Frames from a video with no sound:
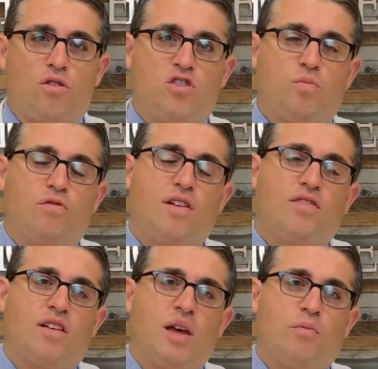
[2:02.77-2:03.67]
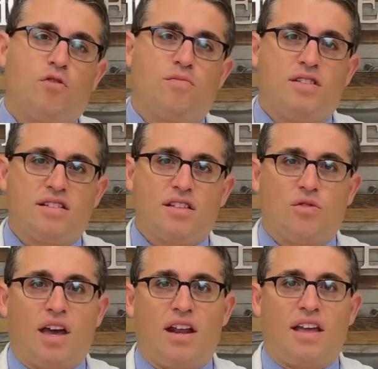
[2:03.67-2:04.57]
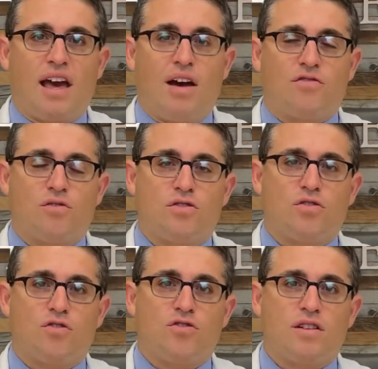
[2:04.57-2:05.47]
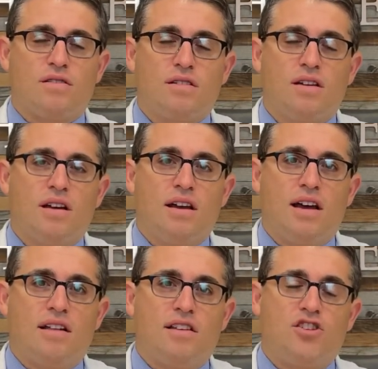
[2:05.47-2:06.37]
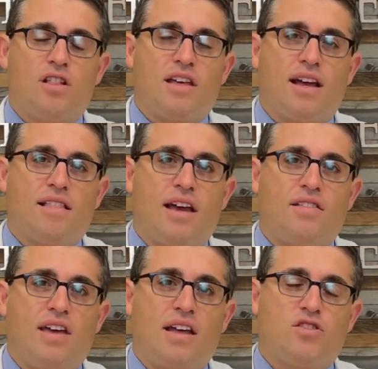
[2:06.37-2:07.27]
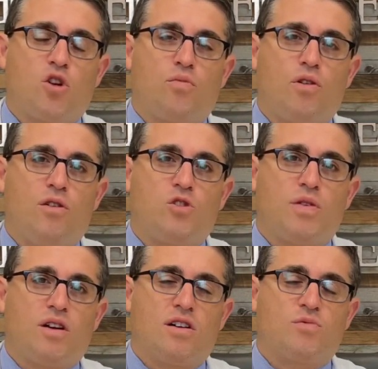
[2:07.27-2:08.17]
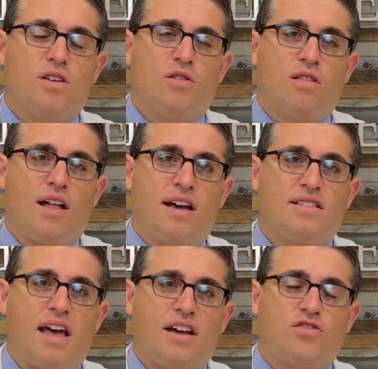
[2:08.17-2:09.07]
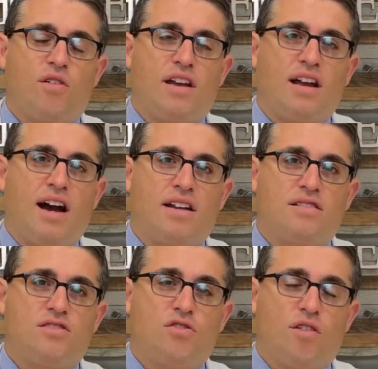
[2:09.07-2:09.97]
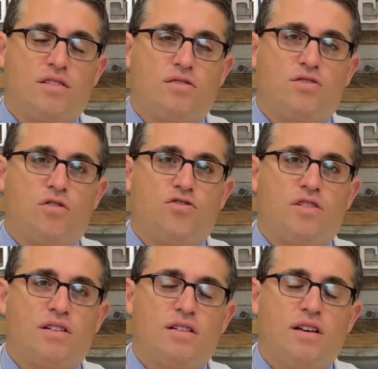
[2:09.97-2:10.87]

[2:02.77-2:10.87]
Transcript: to prevent the hip from dislocating after the surgery. Additionally, I like the anterior approach because we utilize X-ray guidance during the surgery.